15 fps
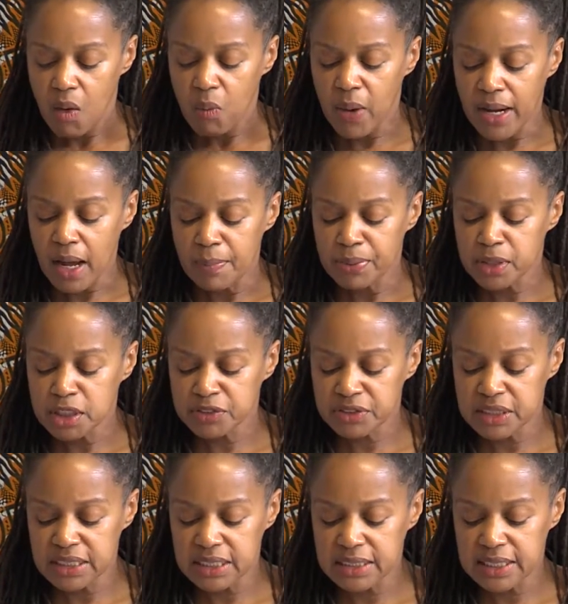When I pushed for
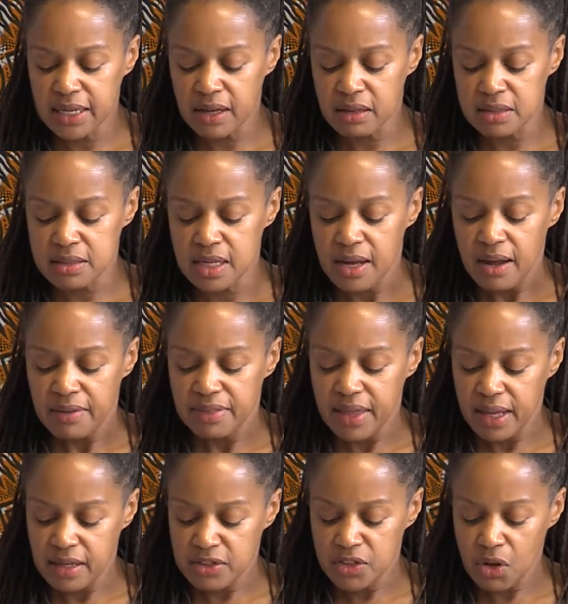details,
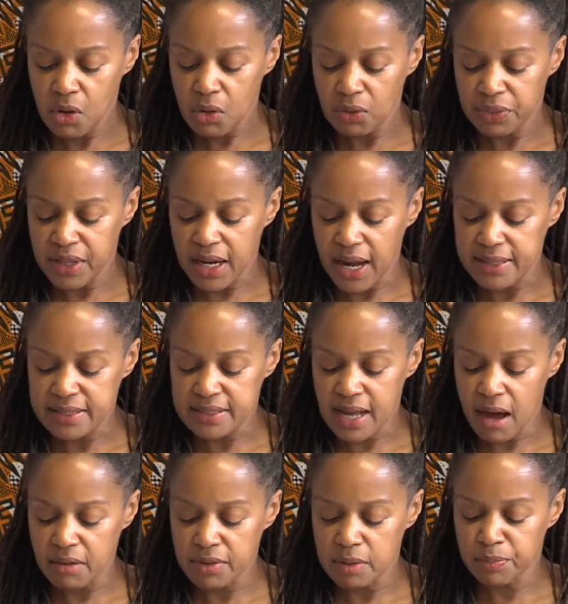they told that I
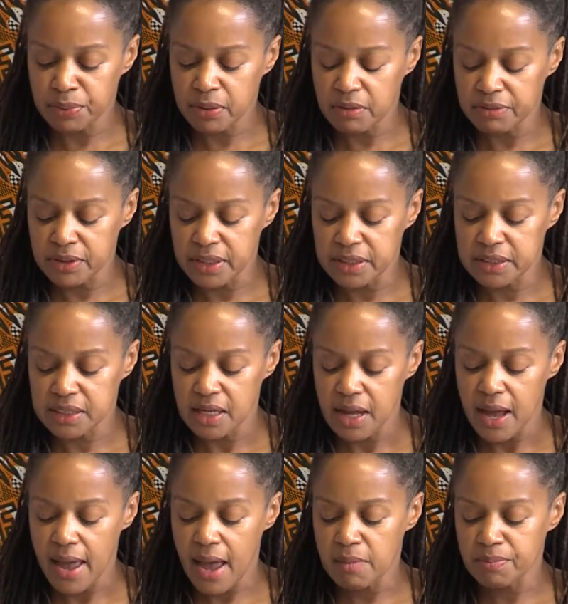sounded privileged
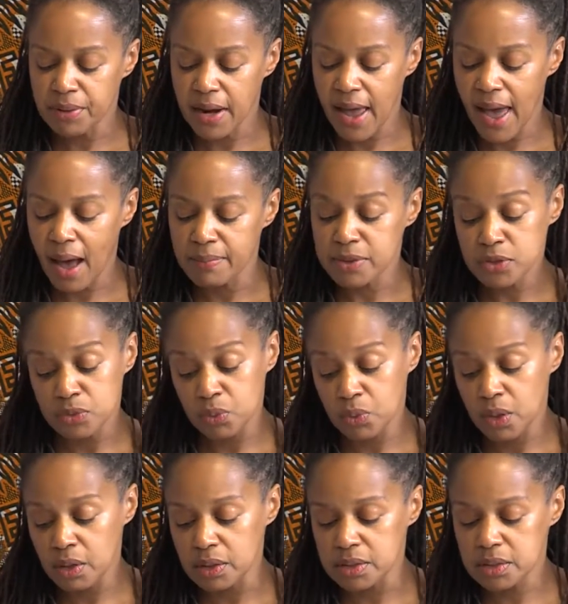and perhaps
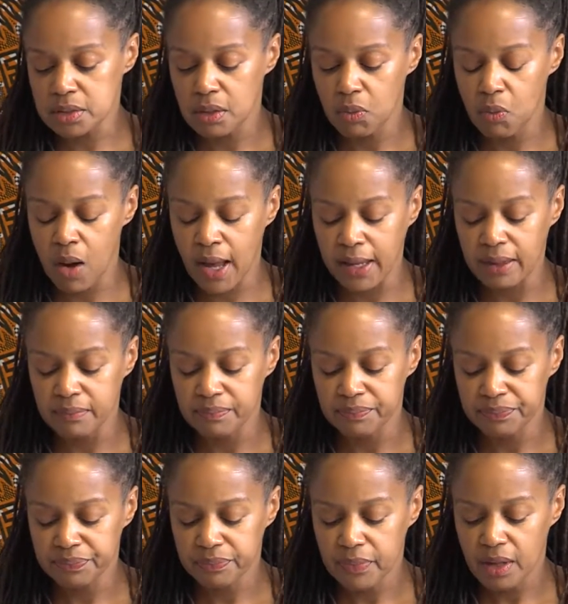worse, white.
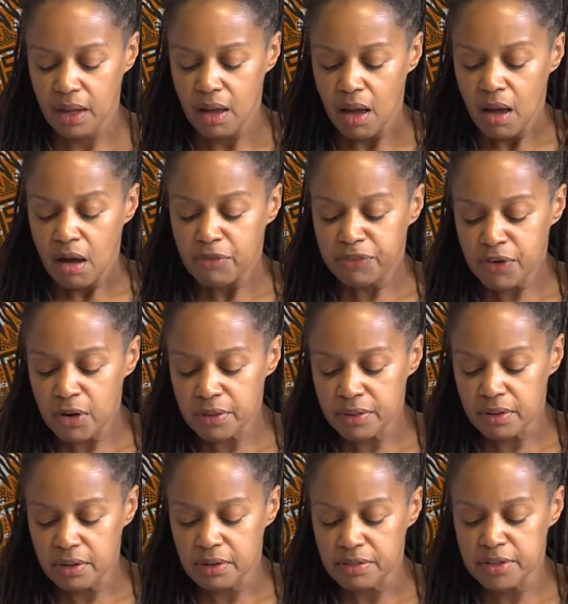
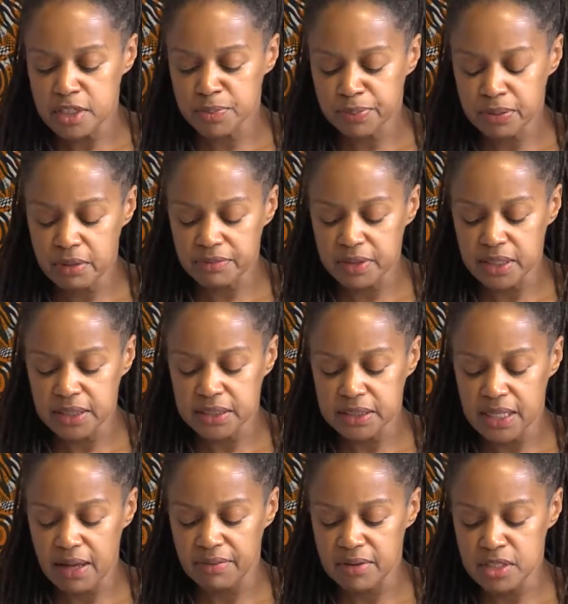Further, this privilege
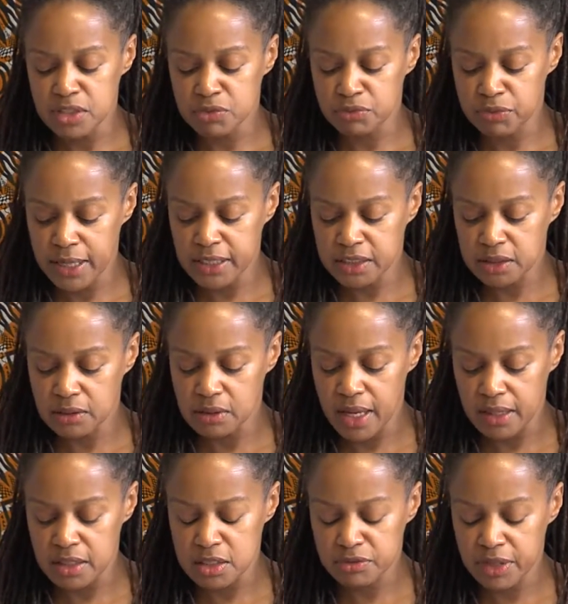and its
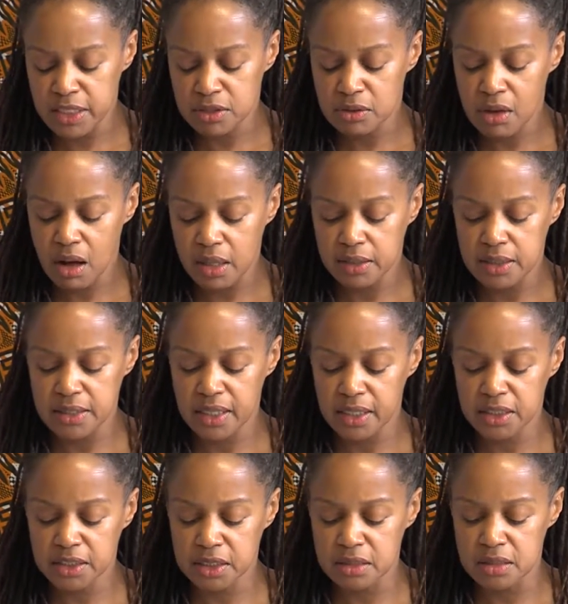racial
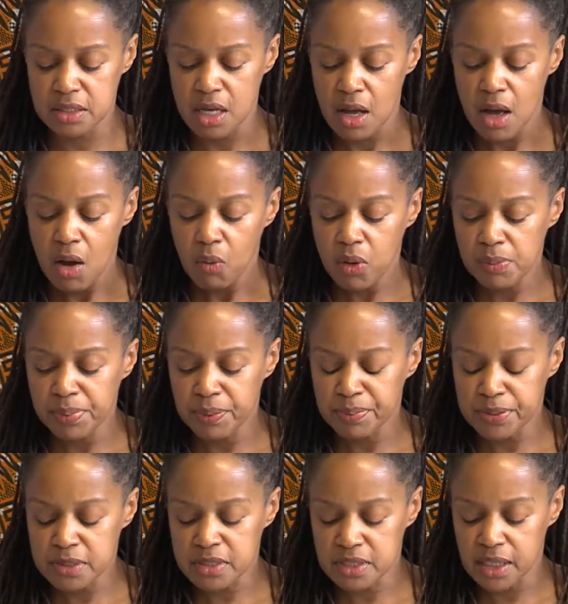connotations would be
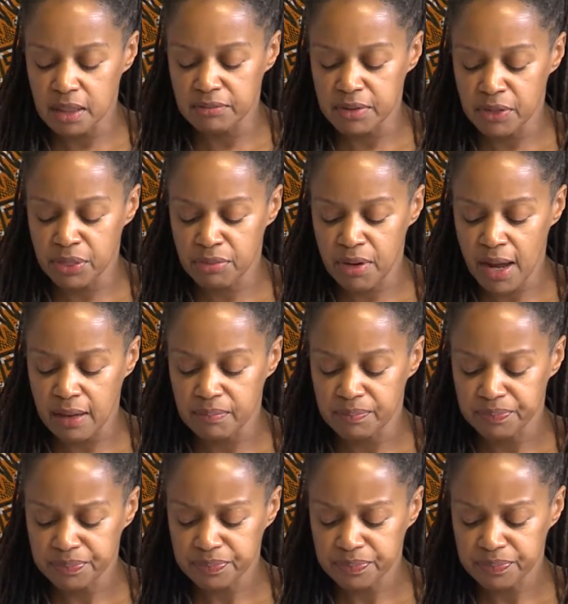perceived a threat.